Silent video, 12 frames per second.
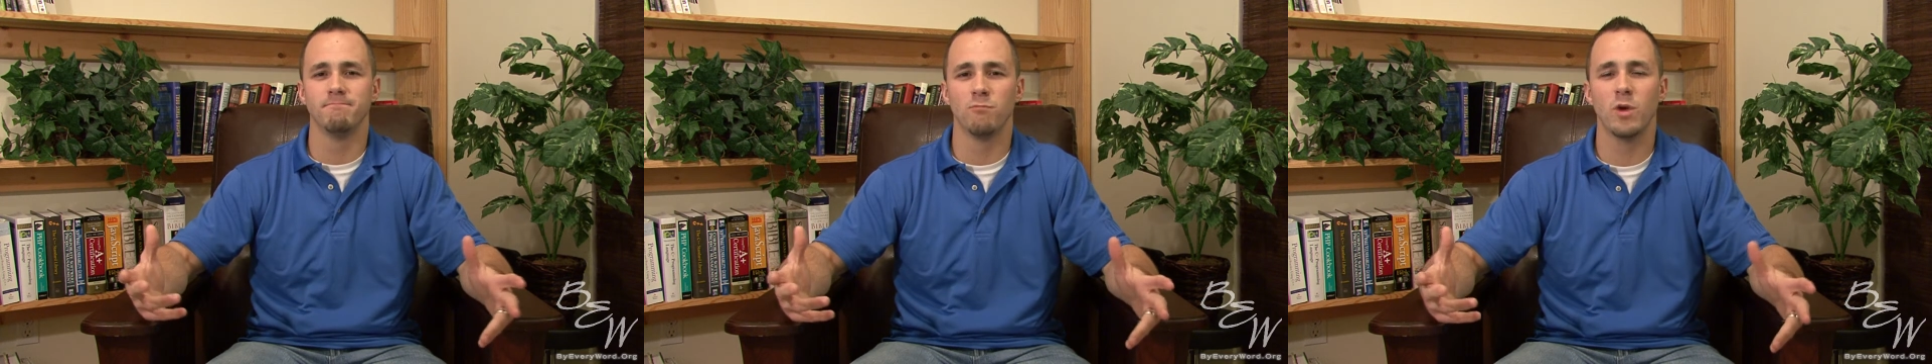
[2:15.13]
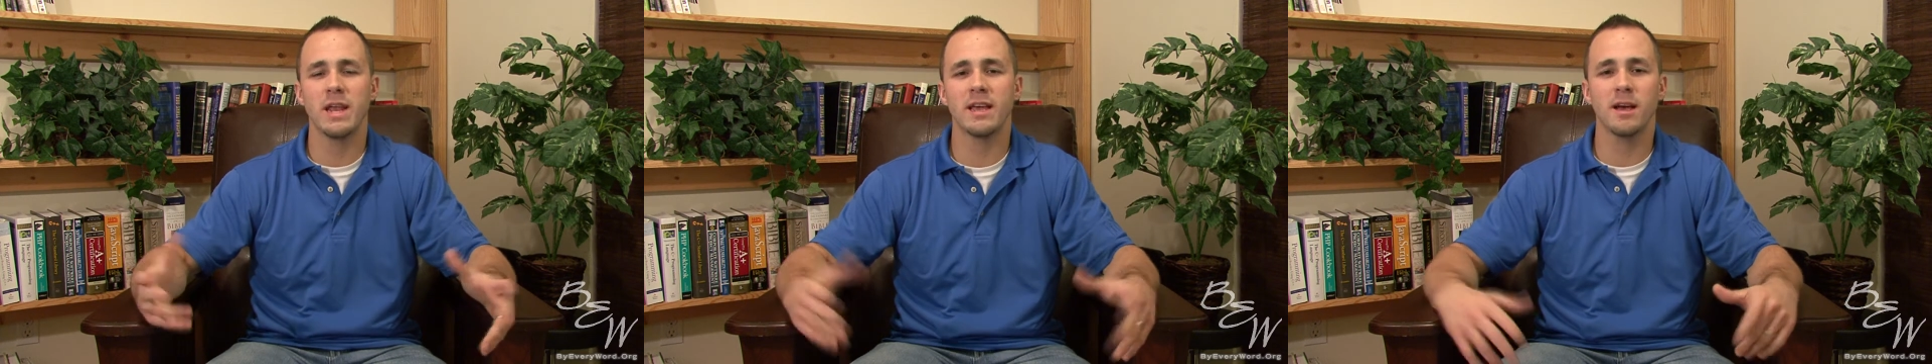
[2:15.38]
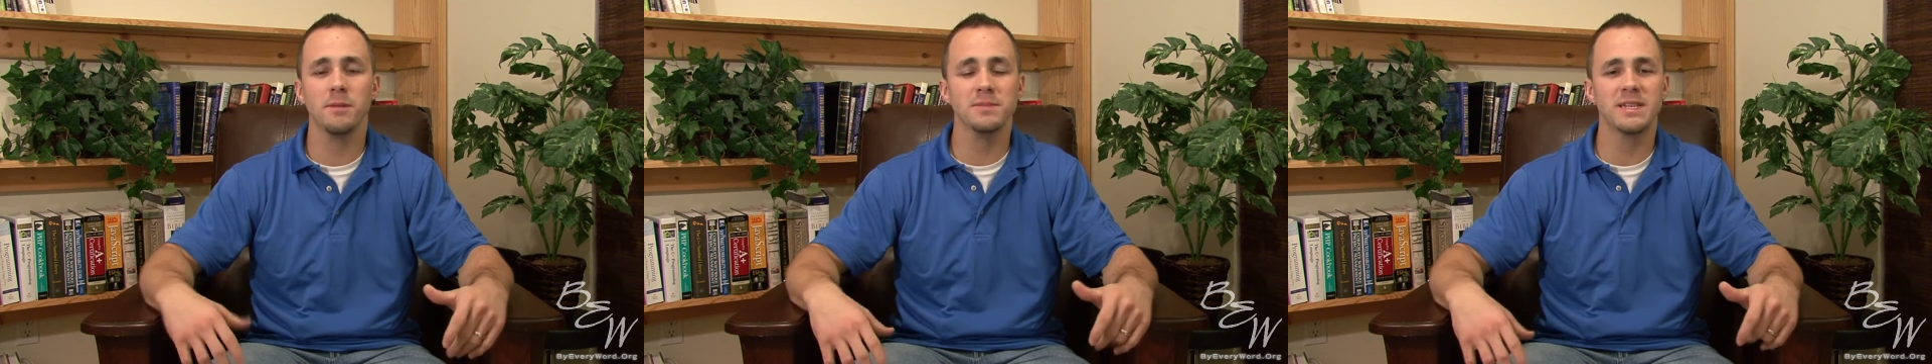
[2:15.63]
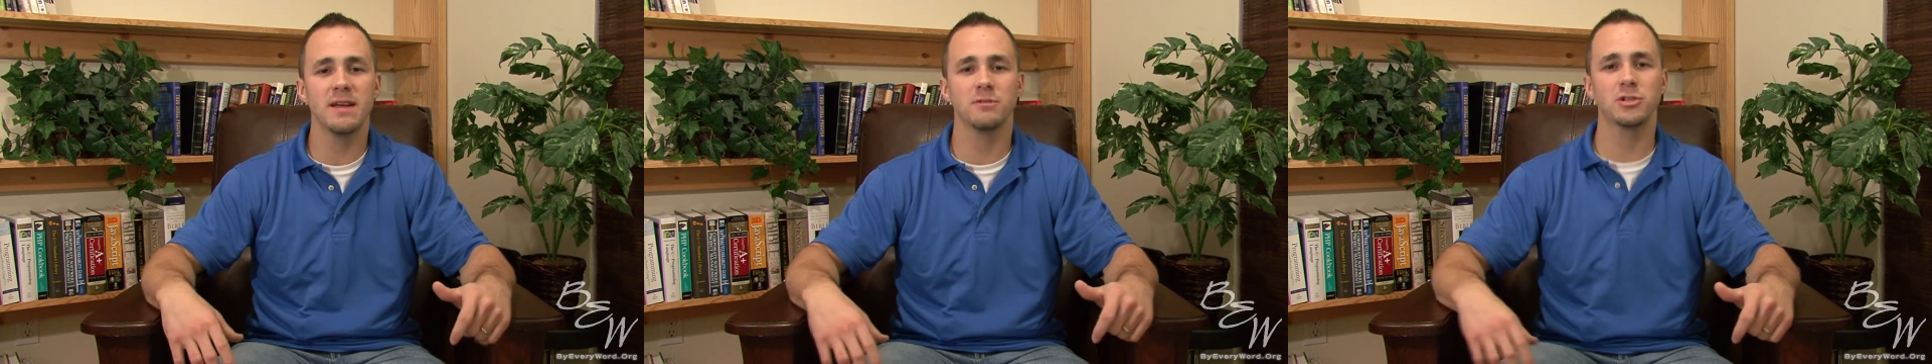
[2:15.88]
when it comes
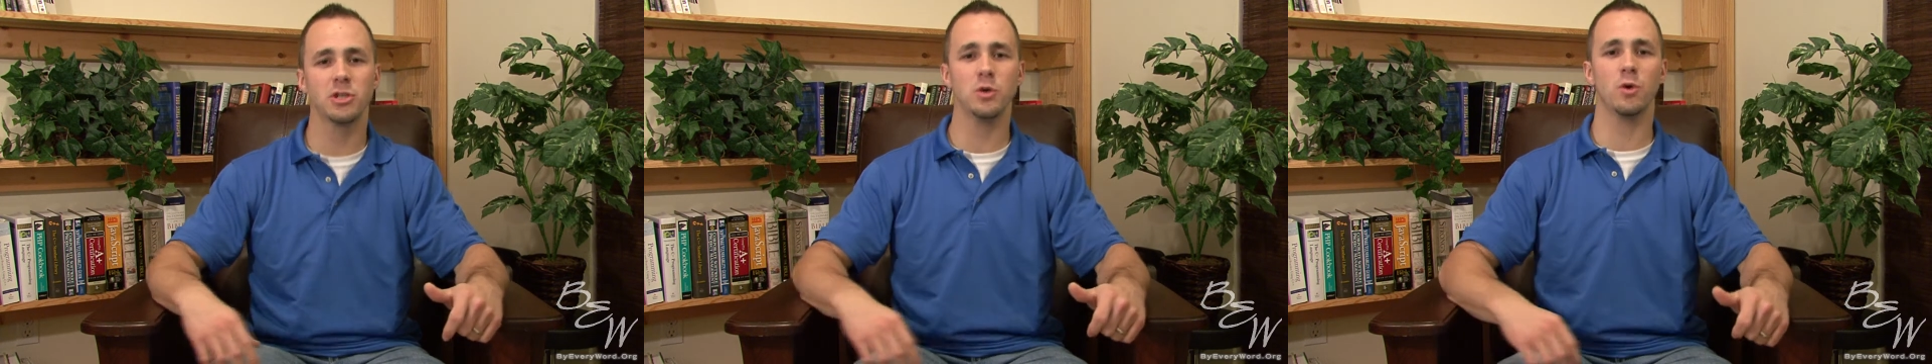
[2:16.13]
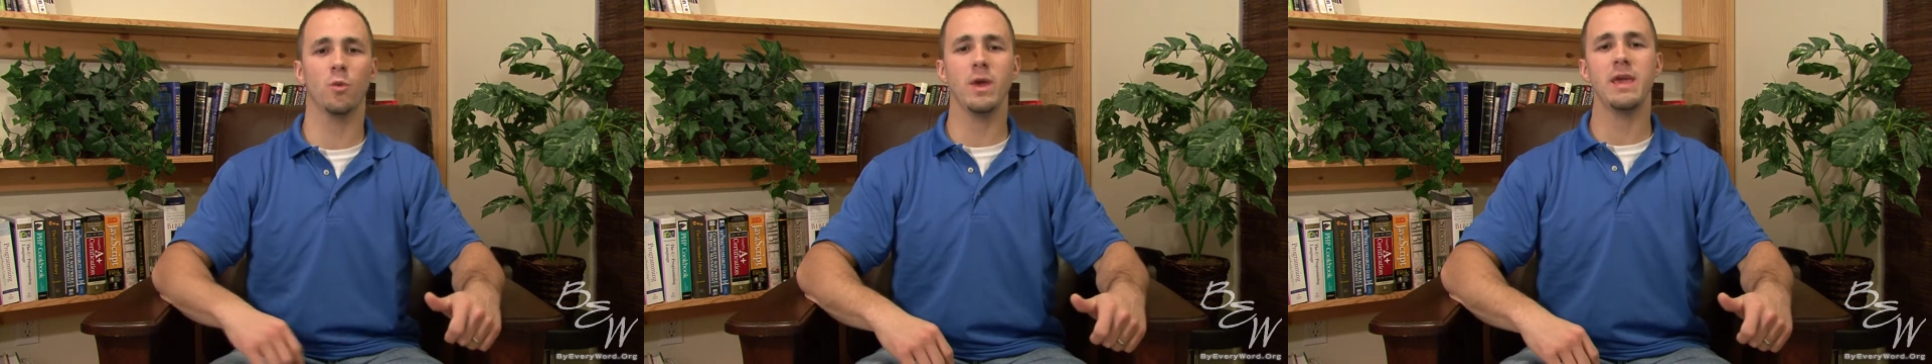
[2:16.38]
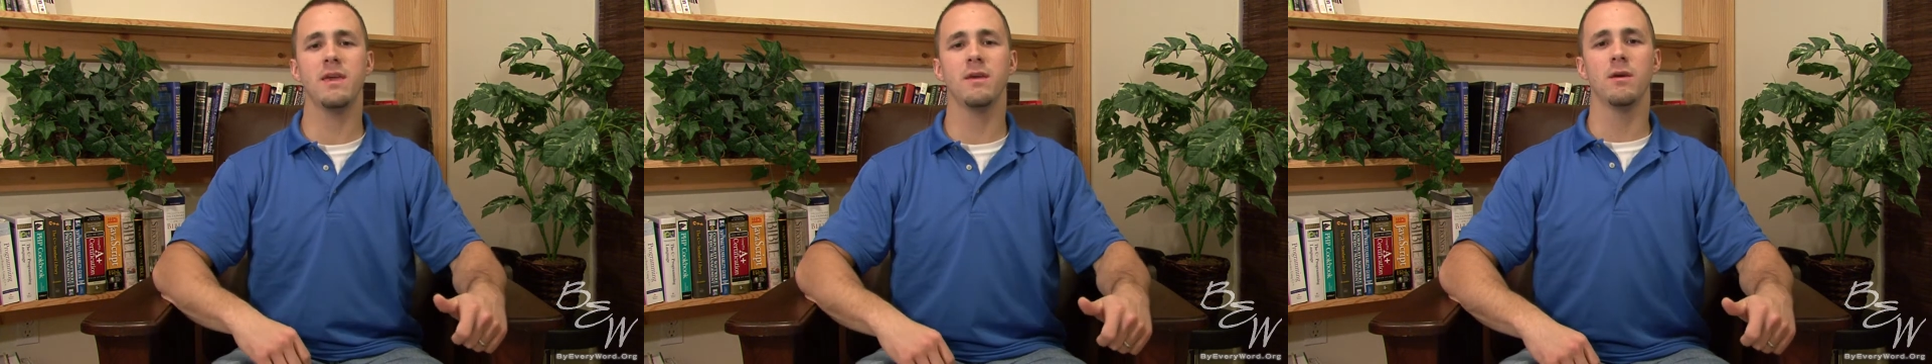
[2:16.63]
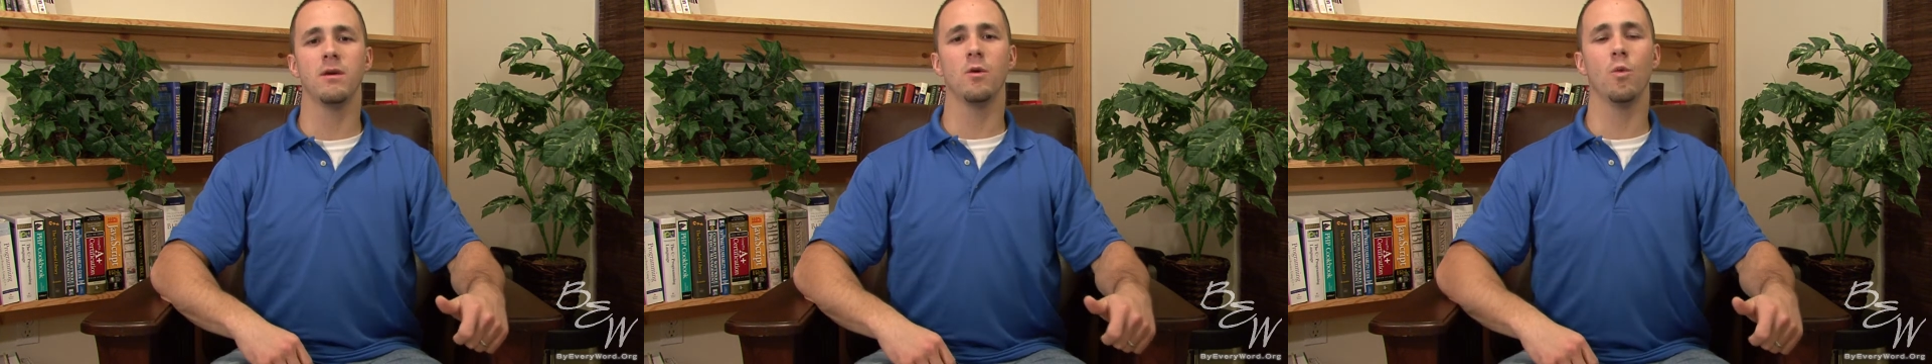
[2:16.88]
down to it, we,
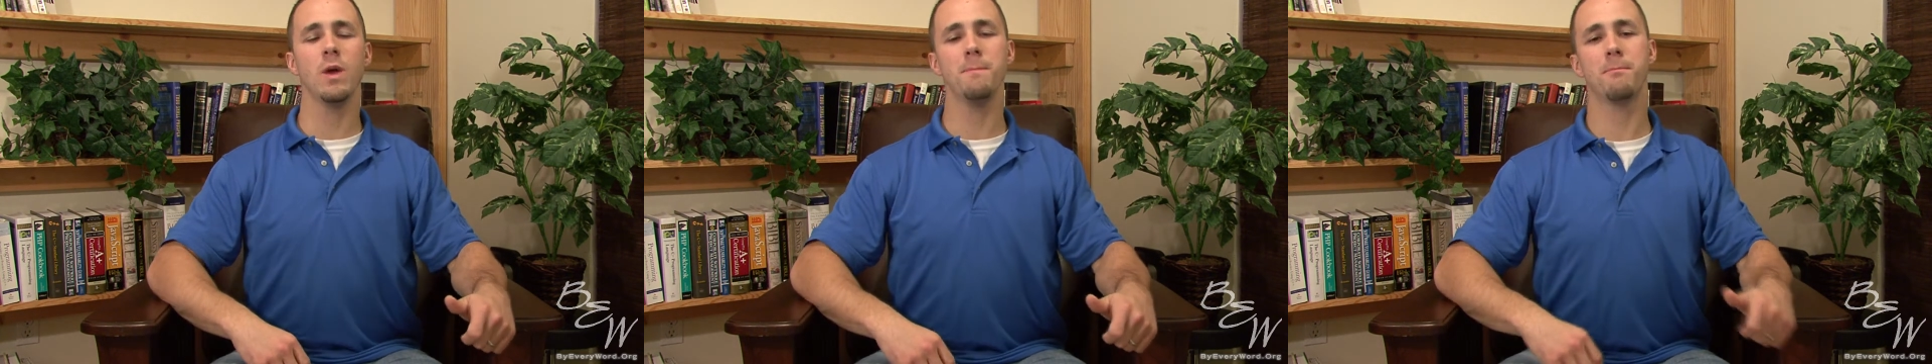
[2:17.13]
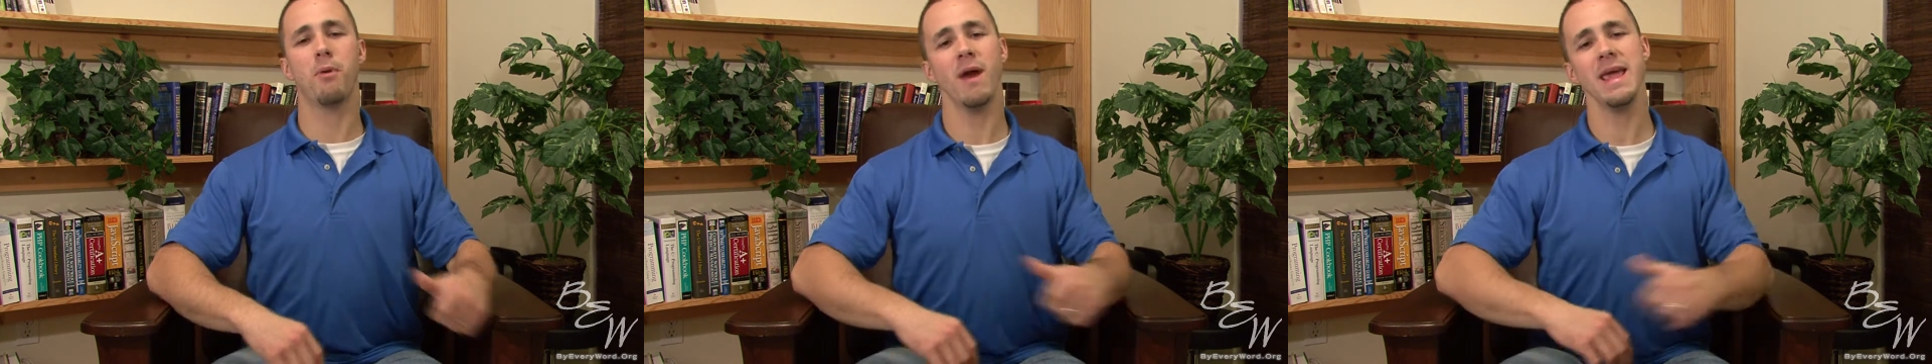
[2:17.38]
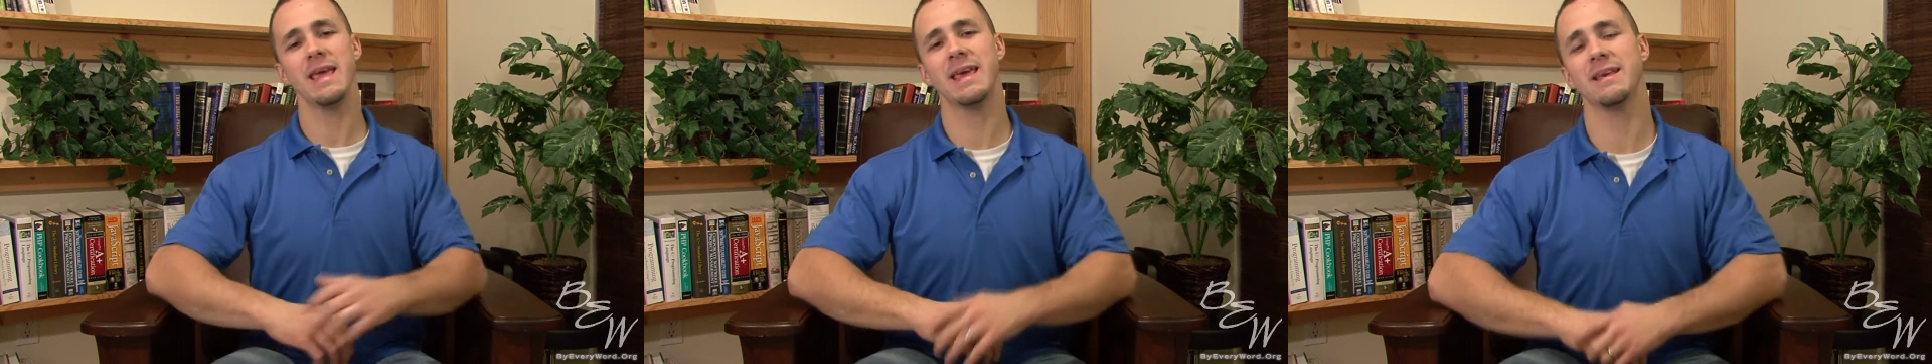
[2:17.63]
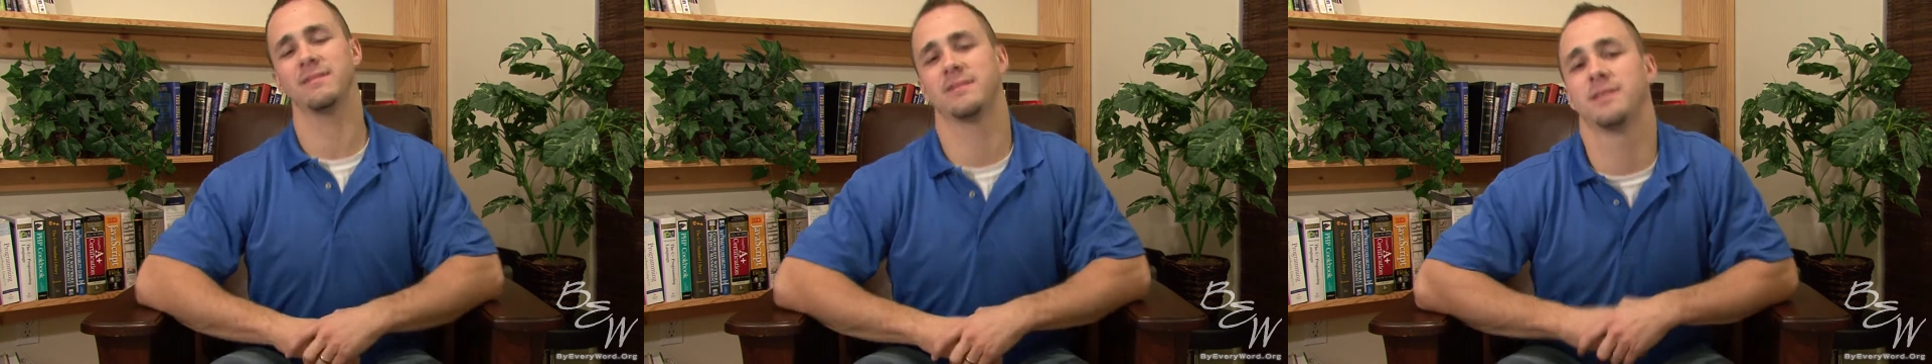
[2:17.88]
we break
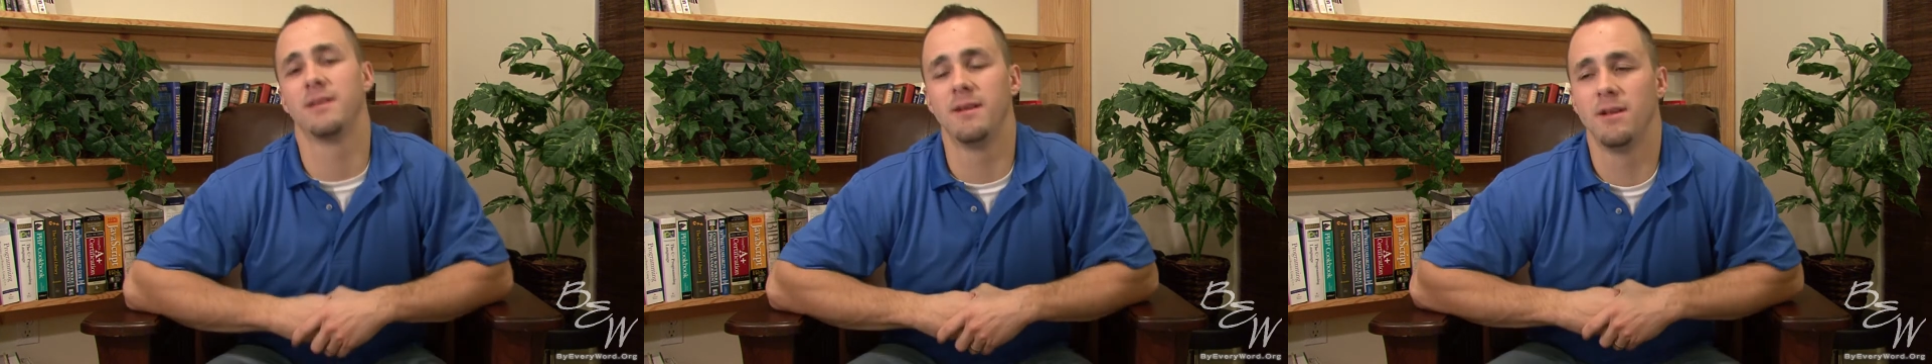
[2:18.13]
his